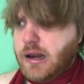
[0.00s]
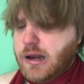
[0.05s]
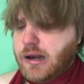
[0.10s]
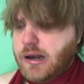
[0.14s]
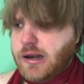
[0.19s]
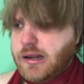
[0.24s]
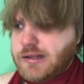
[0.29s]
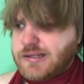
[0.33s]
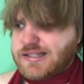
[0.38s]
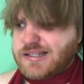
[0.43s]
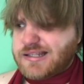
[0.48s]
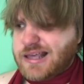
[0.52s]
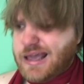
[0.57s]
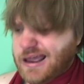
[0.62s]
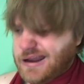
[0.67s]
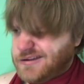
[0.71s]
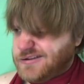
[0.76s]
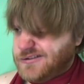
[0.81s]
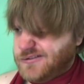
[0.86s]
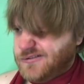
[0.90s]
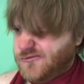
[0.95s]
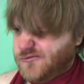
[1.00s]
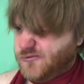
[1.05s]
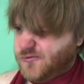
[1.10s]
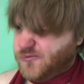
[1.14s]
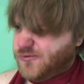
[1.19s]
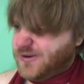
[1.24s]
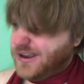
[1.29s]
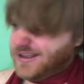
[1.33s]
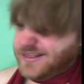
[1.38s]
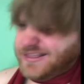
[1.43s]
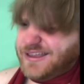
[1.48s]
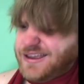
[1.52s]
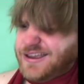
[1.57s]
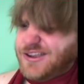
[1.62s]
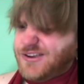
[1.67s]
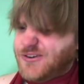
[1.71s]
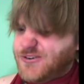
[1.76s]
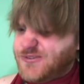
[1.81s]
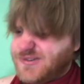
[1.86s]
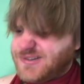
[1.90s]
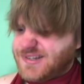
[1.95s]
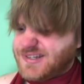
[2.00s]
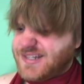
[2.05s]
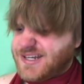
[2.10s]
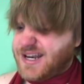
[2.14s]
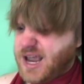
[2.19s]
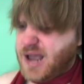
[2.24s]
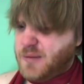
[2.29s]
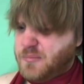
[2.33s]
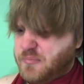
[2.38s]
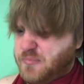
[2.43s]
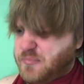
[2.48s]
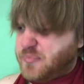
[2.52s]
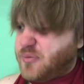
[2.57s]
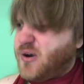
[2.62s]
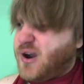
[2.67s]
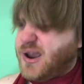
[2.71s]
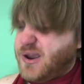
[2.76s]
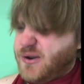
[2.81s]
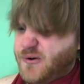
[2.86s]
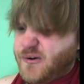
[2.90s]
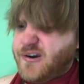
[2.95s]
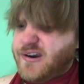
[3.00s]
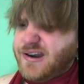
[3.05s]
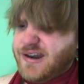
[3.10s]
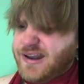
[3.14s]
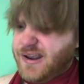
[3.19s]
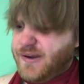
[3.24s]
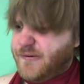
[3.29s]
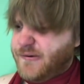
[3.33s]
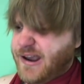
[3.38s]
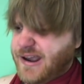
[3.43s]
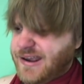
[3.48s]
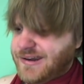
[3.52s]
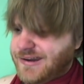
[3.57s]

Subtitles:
Is that really your top priority right